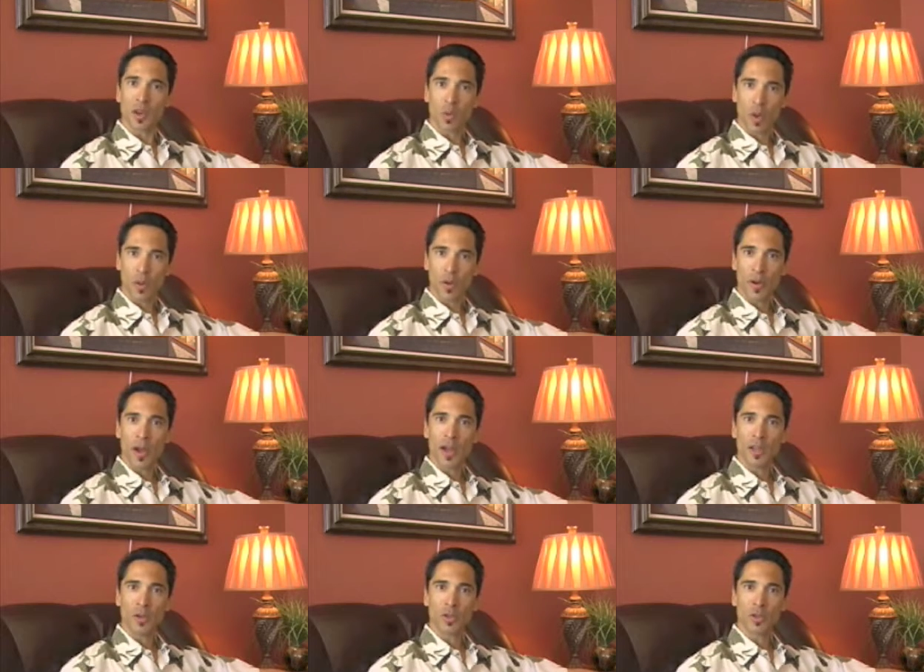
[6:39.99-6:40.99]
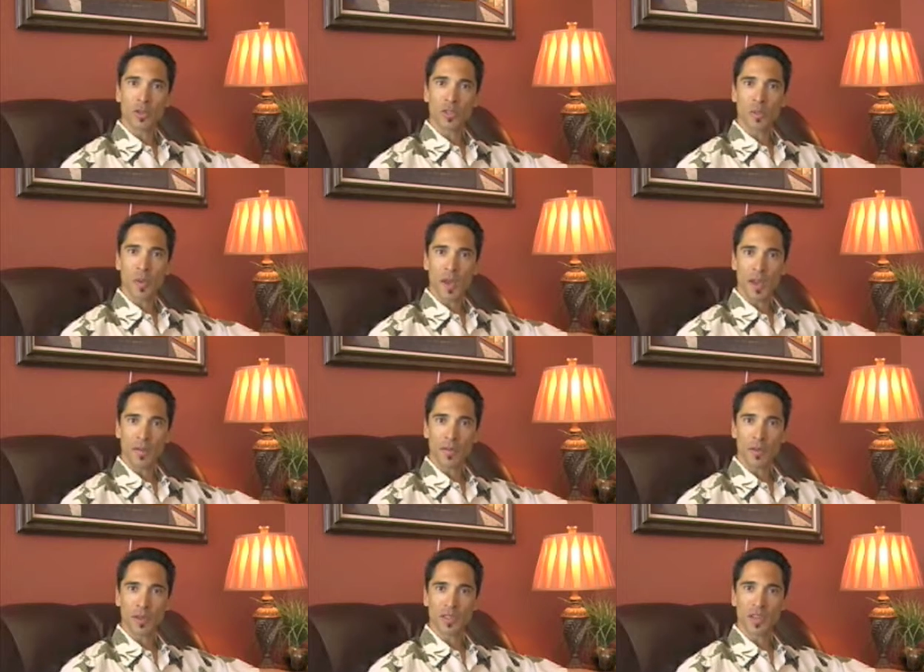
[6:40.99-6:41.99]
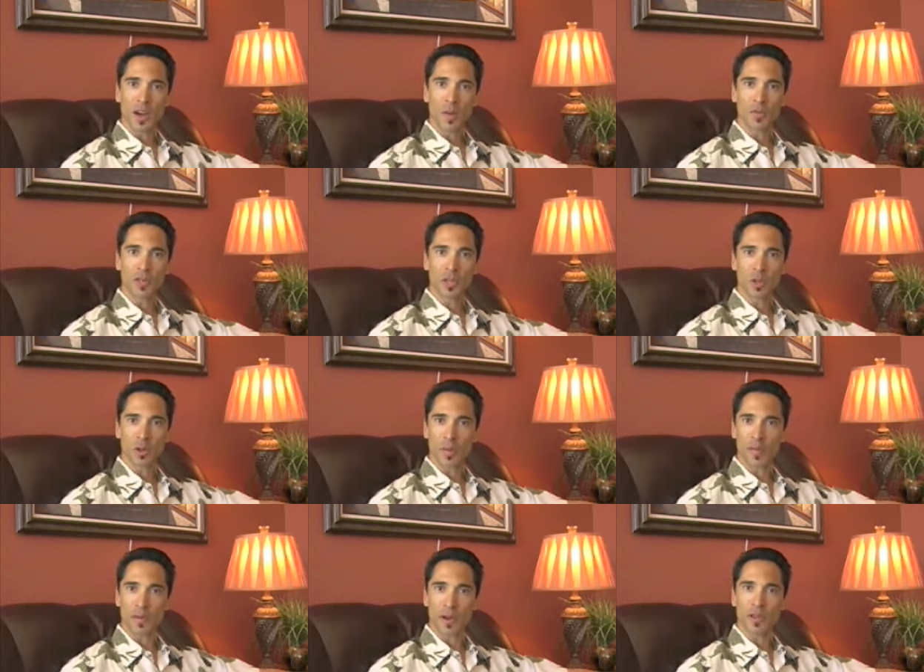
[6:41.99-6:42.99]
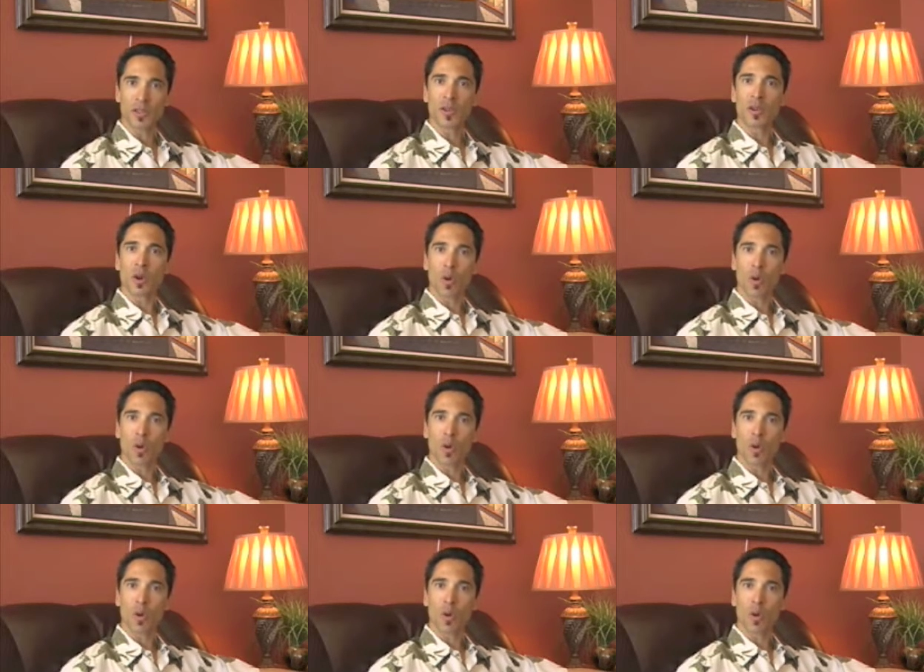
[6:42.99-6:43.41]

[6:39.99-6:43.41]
whether or not you choose to pay for the entire procedure up front,